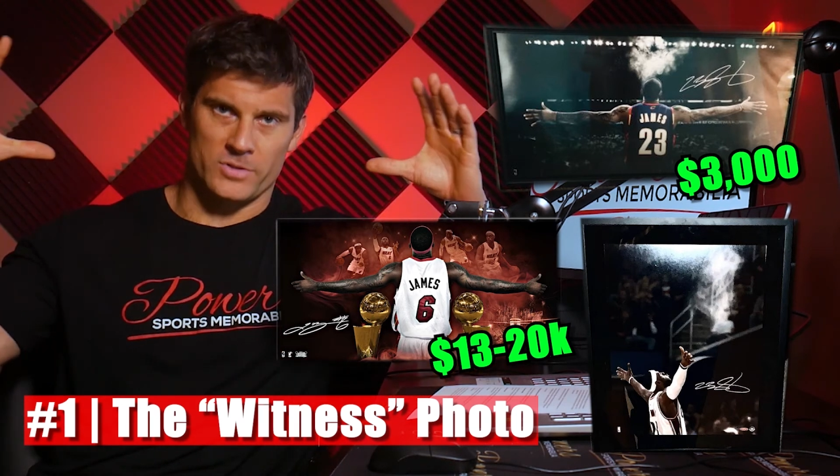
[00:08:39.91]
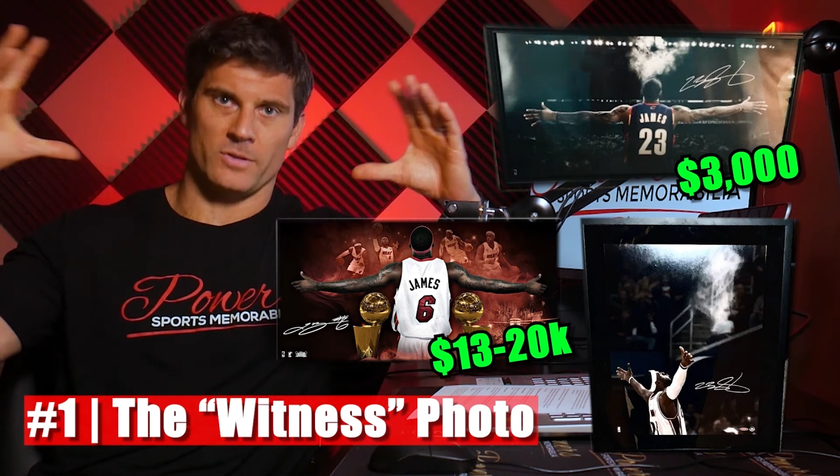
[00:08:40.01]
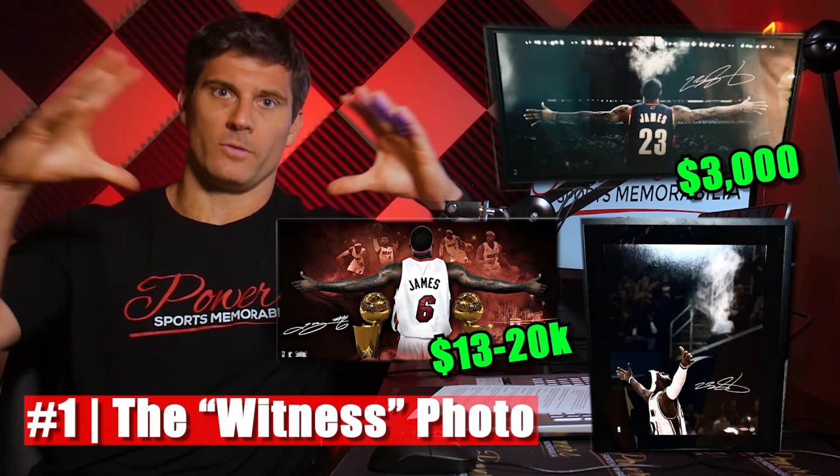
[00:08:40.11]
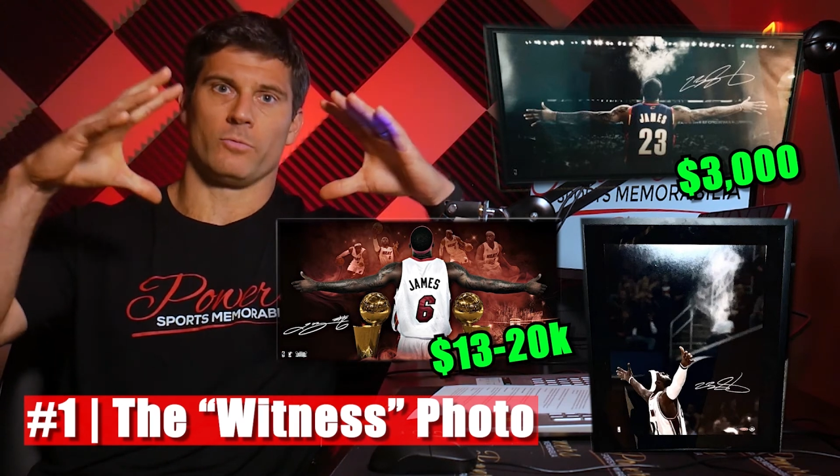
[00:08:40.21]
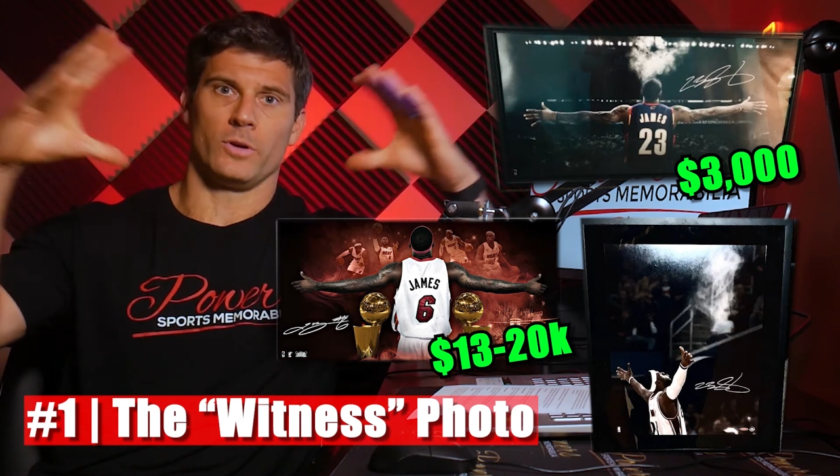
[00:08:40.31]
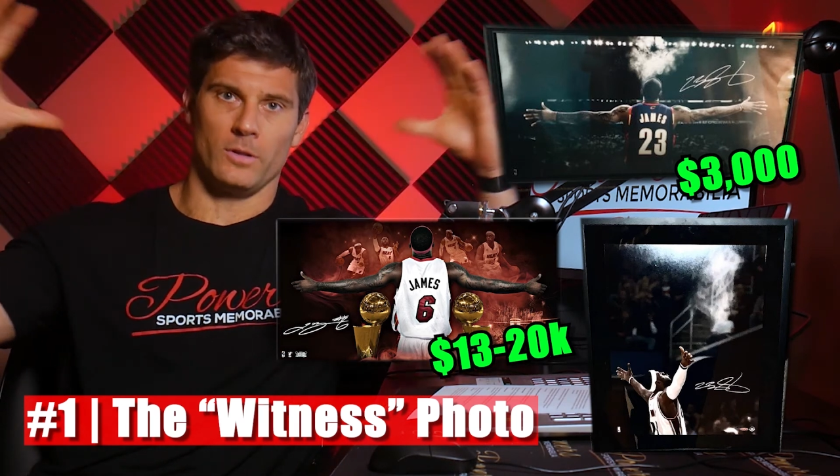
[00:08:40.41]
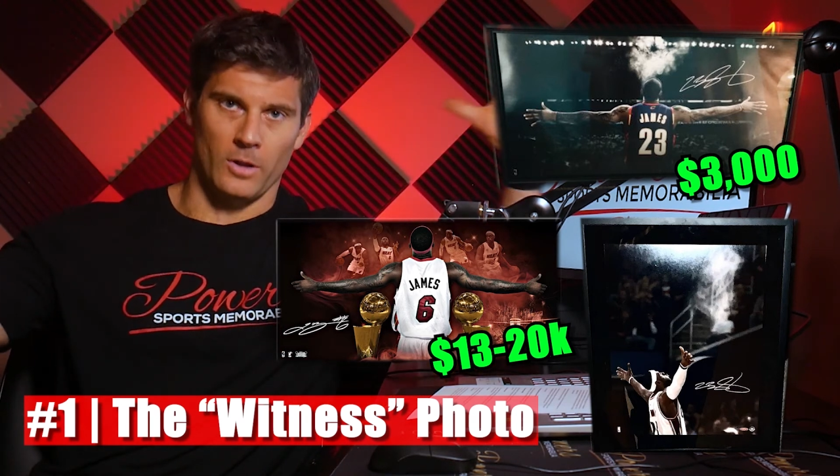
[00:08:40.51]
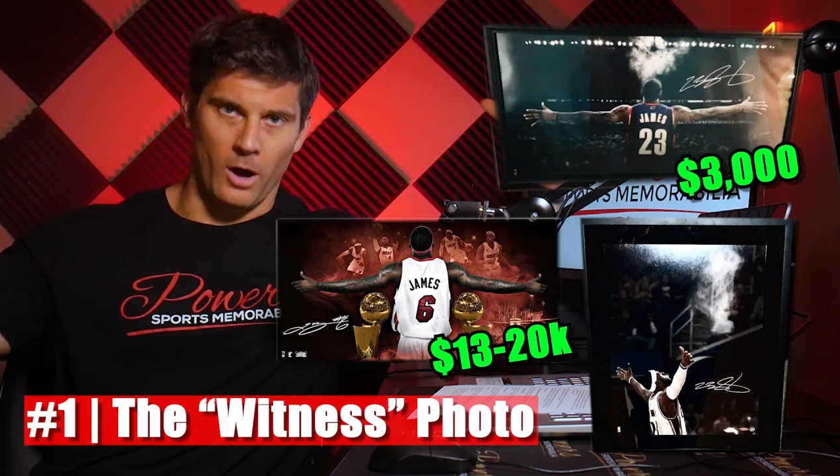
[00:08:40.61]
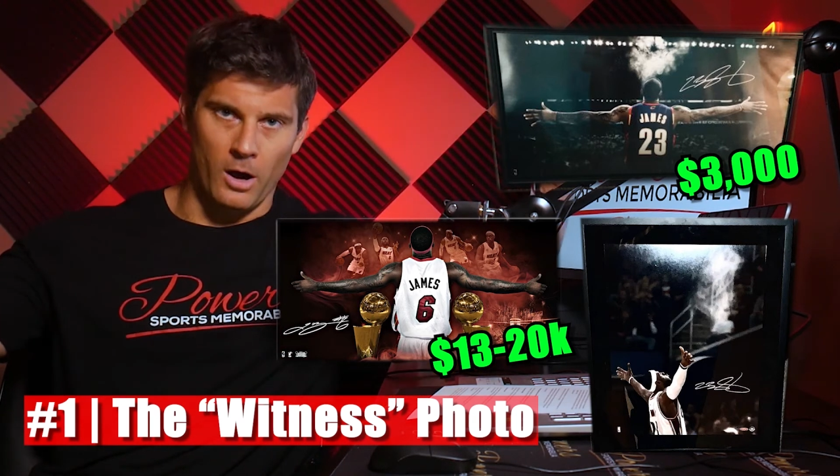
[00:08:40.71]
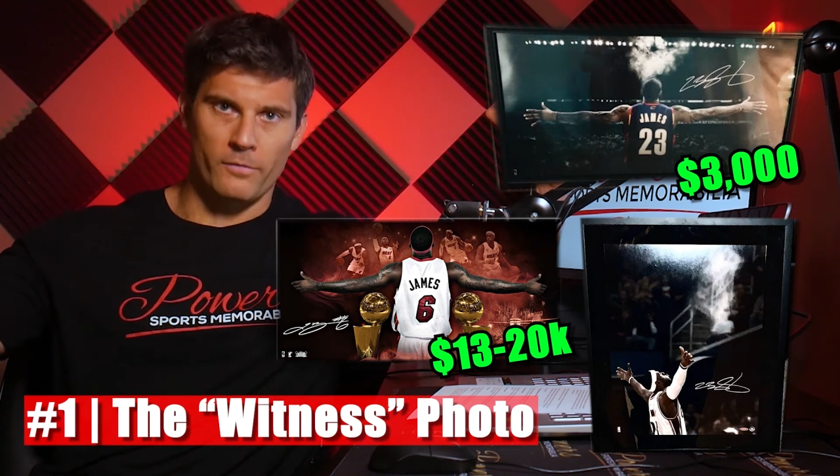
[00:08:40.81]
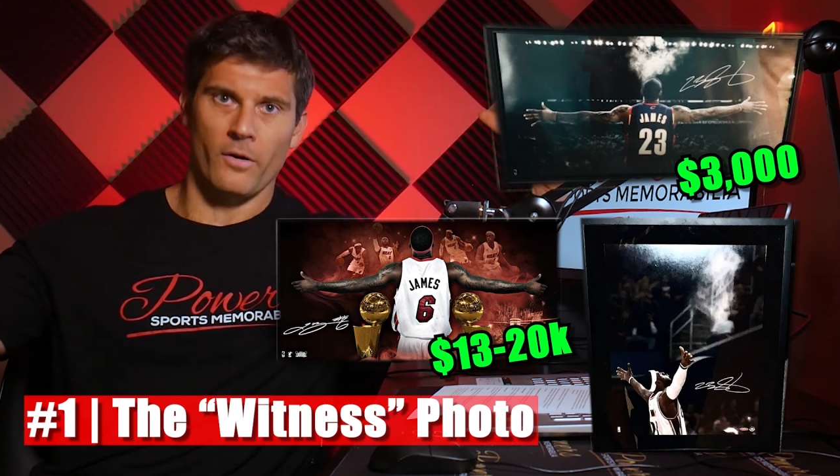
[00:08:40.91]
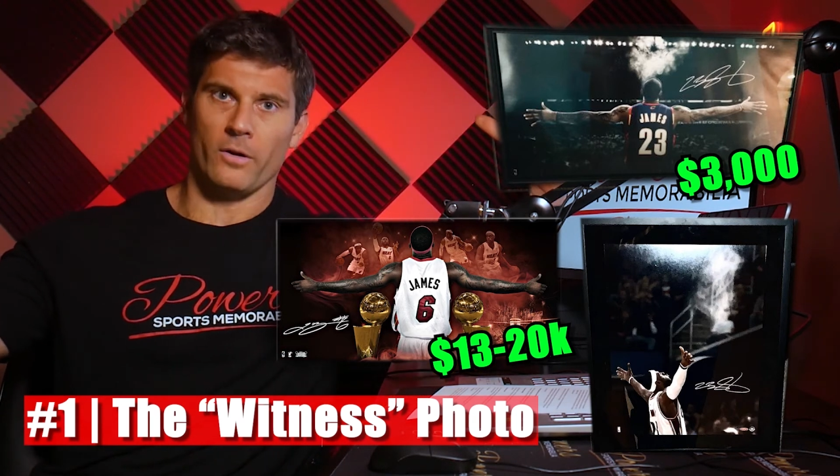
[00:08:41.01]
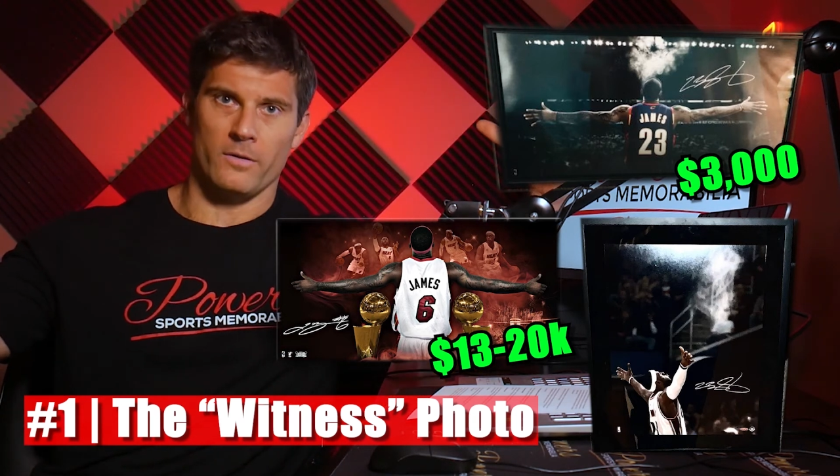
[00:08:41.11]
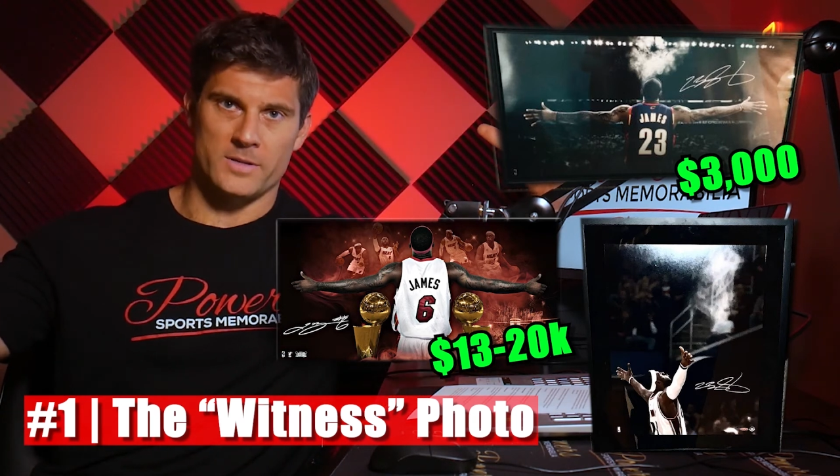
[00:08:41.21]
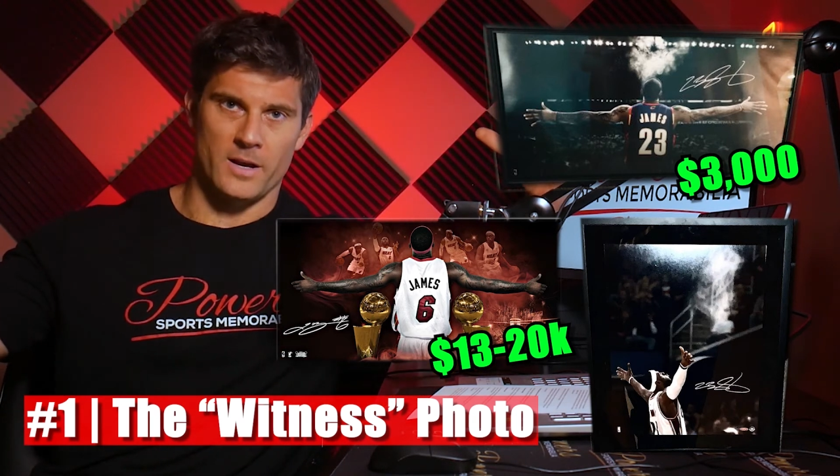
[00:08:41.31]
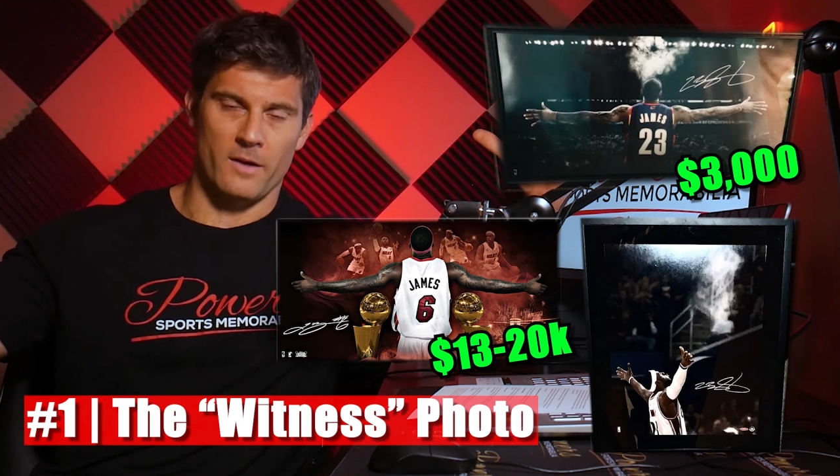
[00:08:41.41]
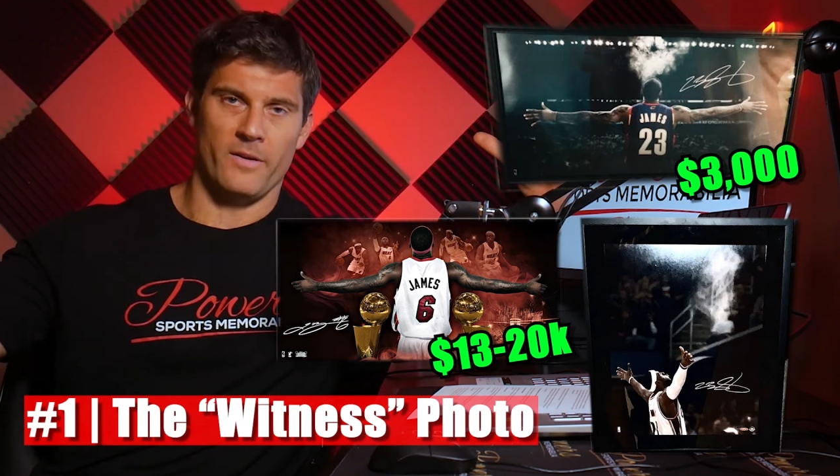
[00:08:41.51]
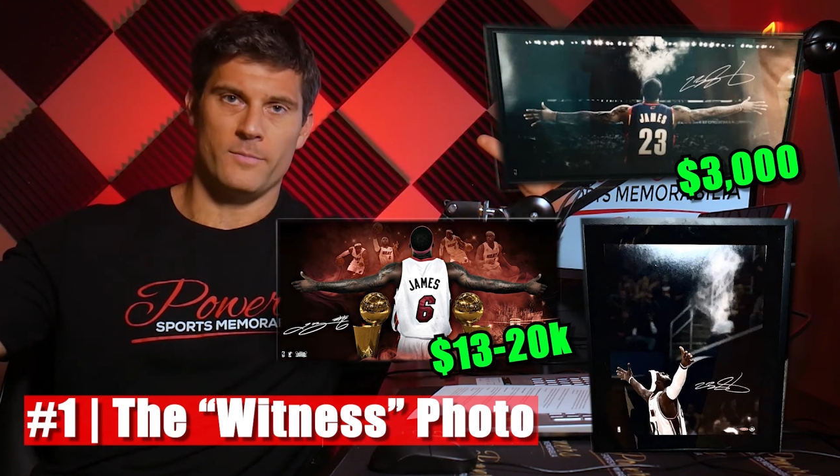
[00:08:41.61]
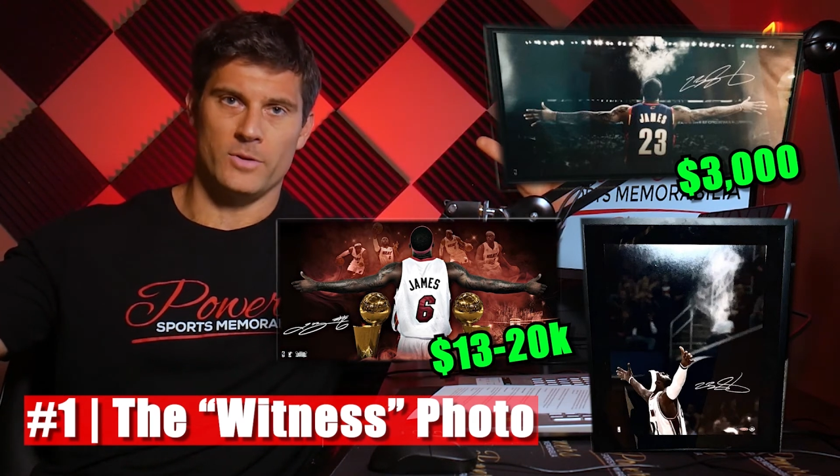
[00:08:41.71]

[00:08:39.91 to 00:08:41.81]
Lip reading: so the real long photos there of him